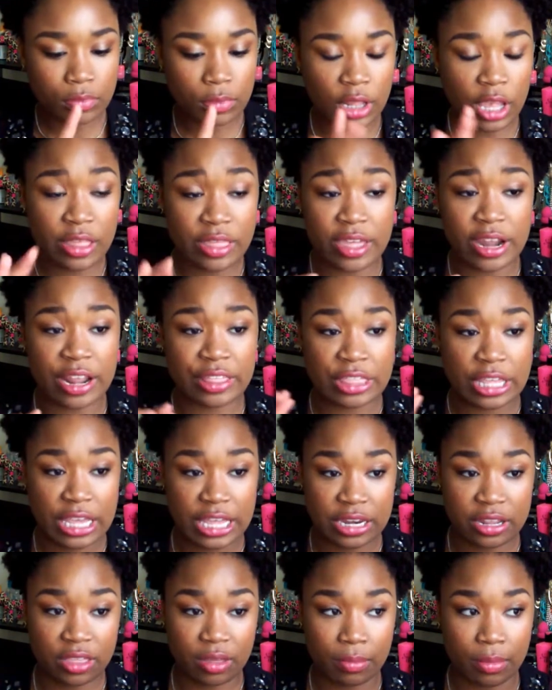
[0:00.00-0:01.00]
And then at the
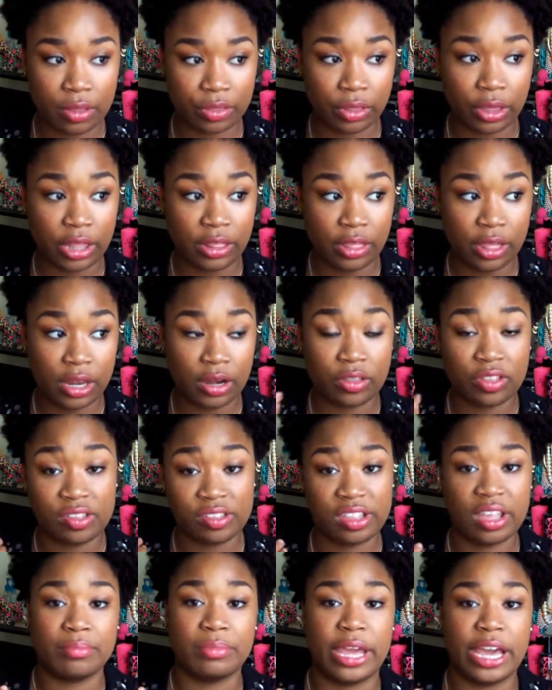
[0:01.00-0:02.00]
end of the month, and then
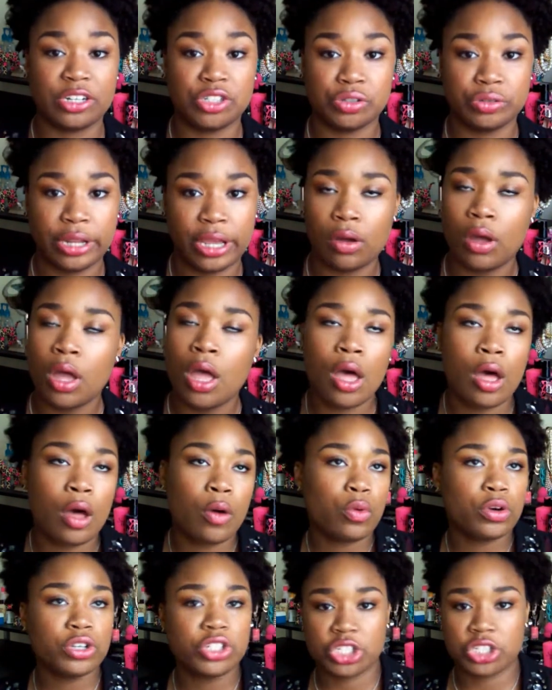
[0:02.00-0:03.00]
since I'm natural now,
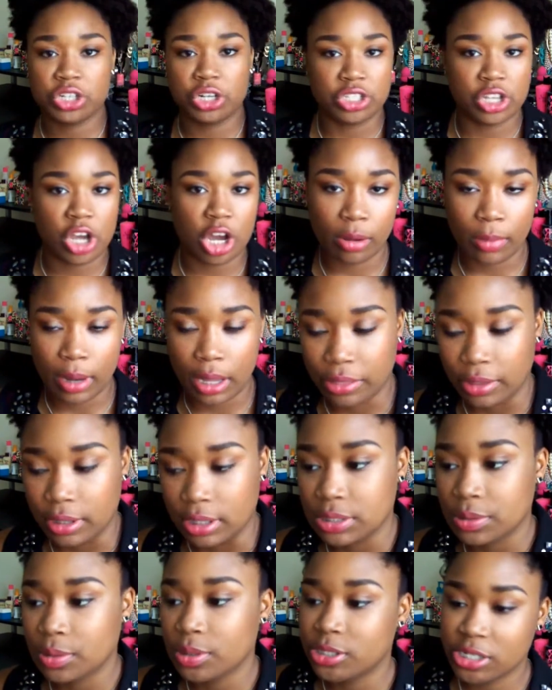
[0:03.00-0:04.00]
we're just going to talk about
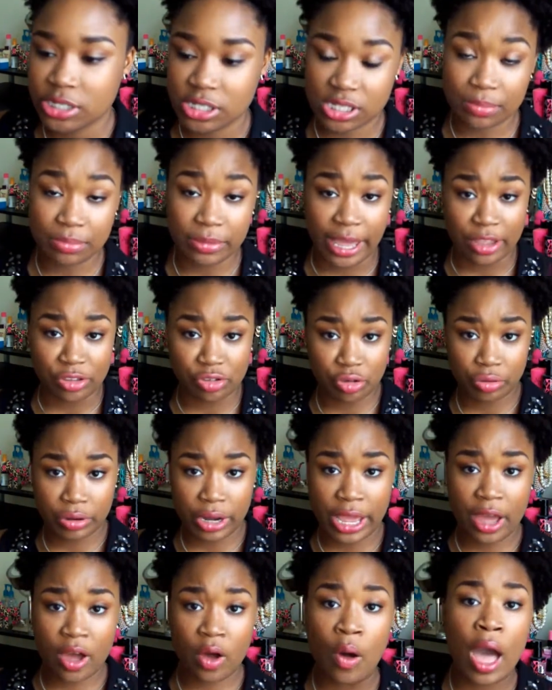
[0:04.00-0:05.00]
this. Since I'm natural
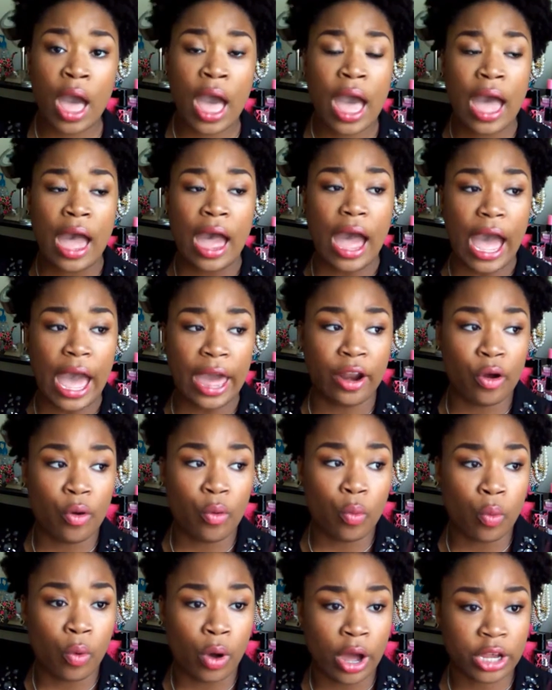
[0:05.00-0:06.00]
now, I
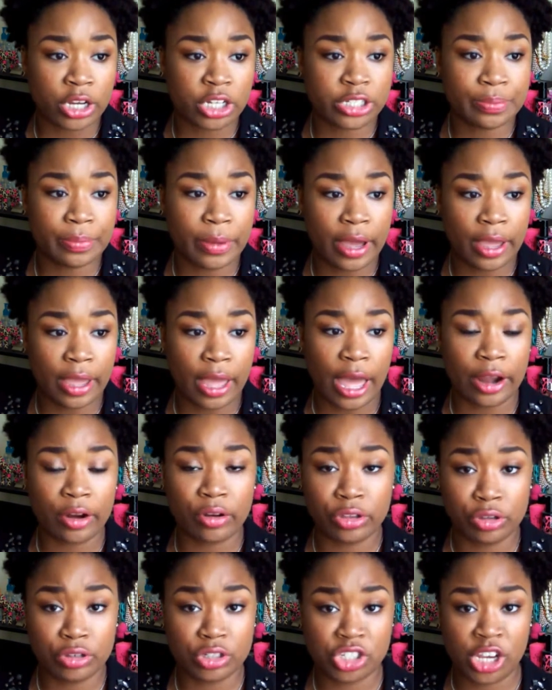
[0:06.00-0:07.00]

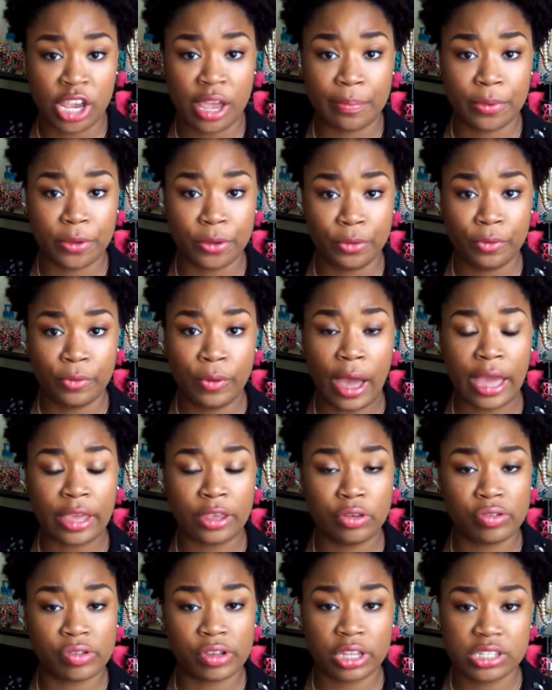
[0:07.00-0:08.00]
don't use shampoo. I
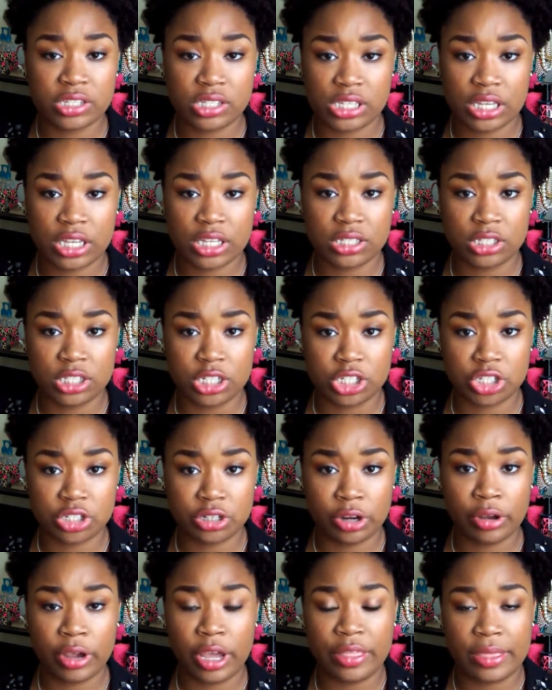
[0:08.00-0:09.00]
use cleansing
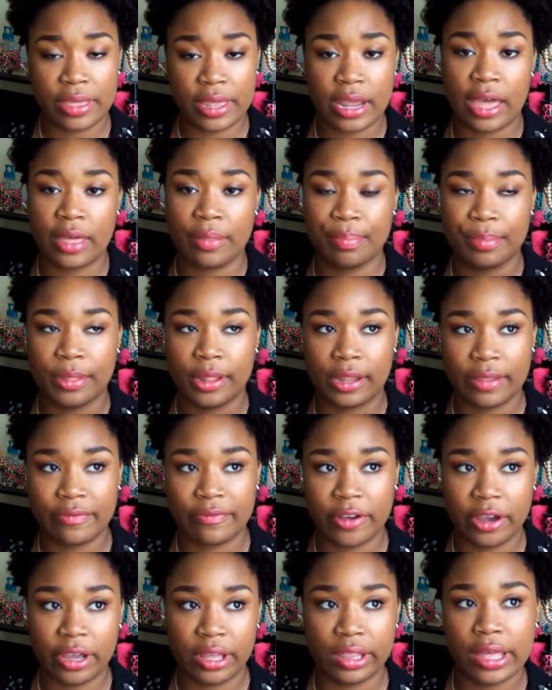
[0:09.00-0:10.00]
conditioner. And then on the
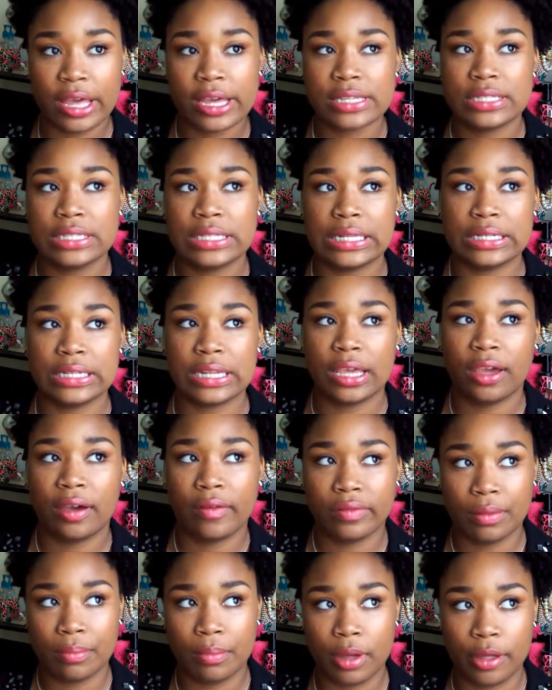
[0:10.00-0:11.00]
very last Sunday
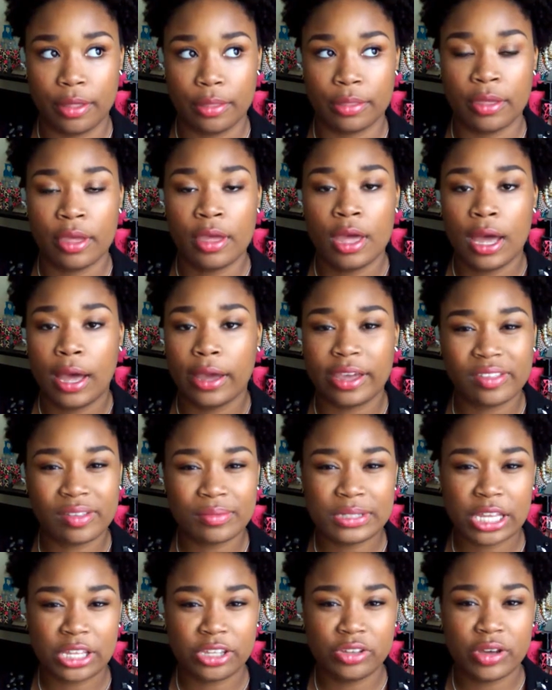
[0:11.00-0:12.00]
of the month, I guess
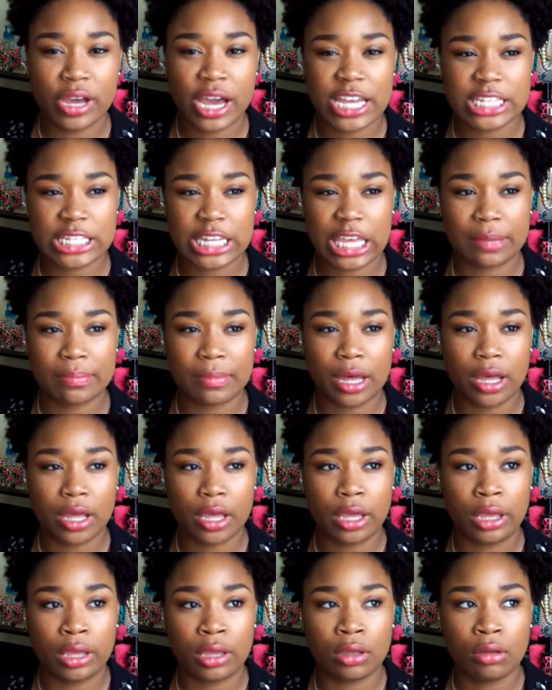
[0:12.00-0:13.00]
I'm telling you guys like
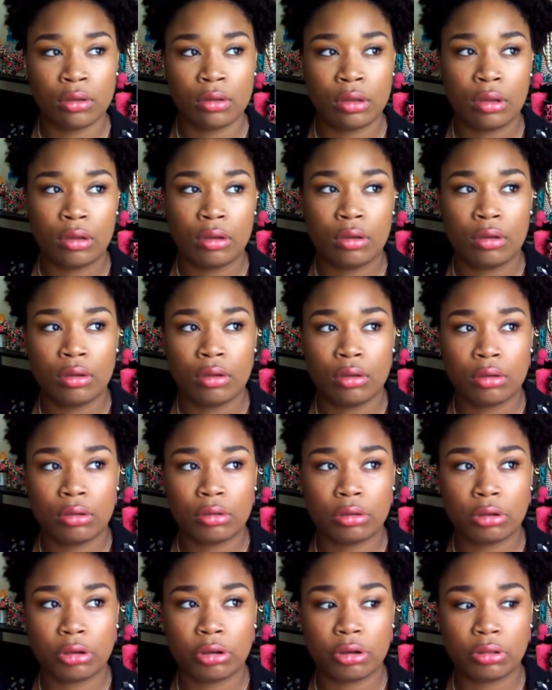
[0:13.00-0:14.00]
my
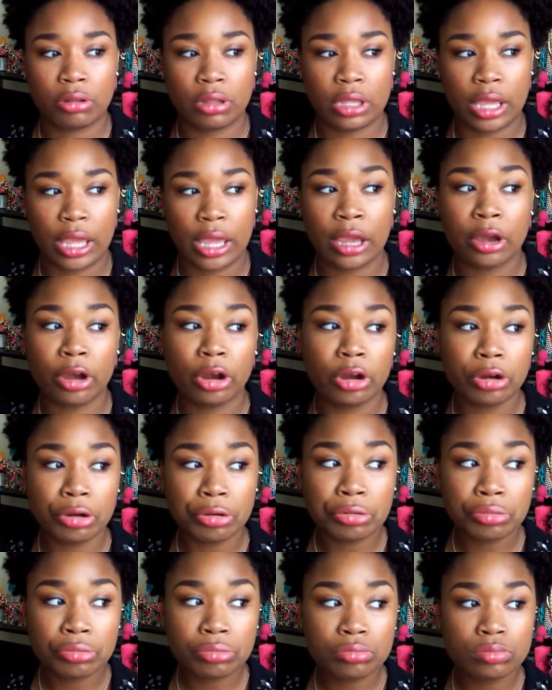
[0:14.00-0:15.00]
curly
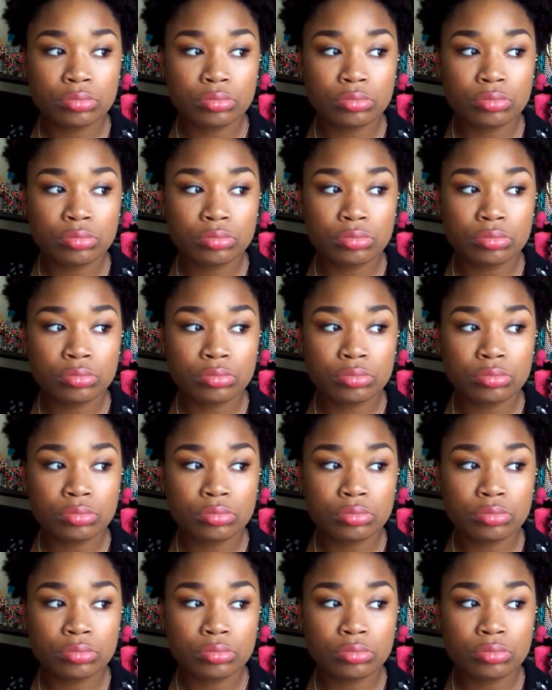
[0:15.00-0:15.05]
hair